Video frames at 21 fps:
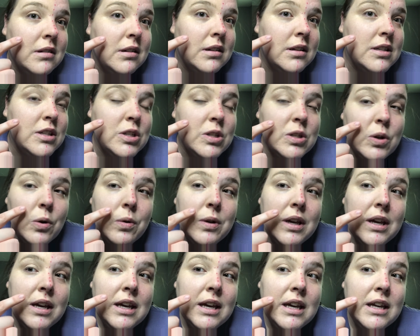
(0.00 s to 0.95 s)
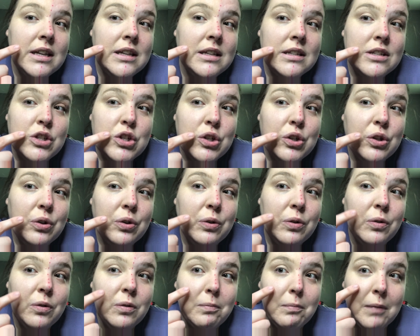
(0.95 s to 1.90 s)
soaking
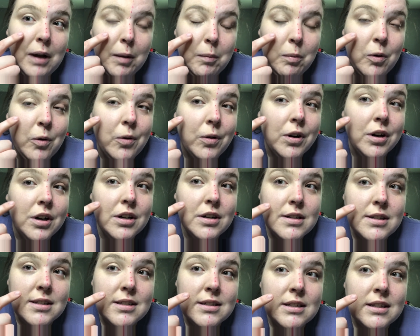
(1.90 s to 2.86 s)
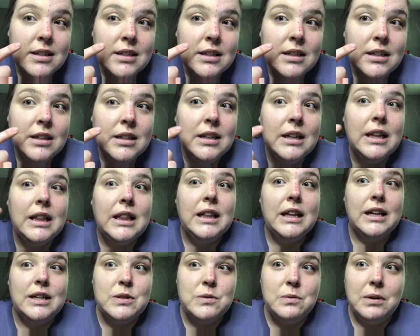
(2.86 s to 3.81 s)
into my pores.
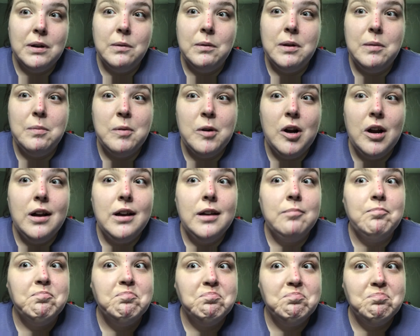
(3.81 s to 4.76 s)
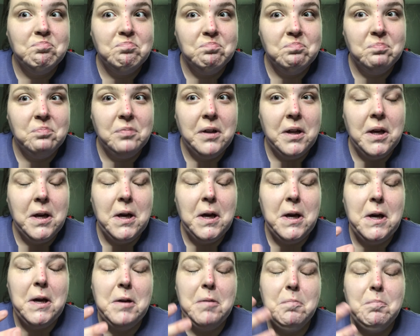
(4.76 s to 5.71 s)
That's why we prime.
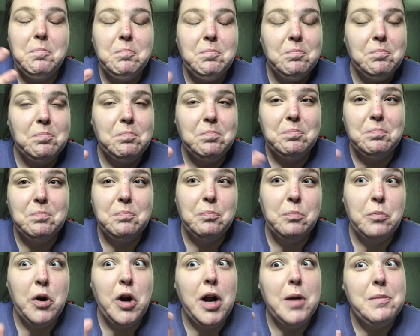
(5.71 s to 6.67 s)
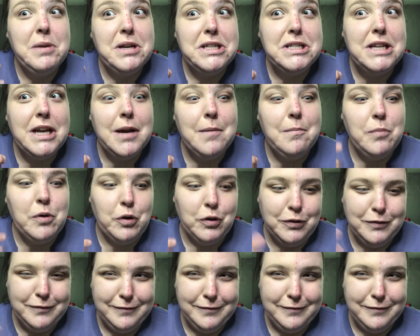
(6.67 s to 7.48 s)
Okay. Prime example.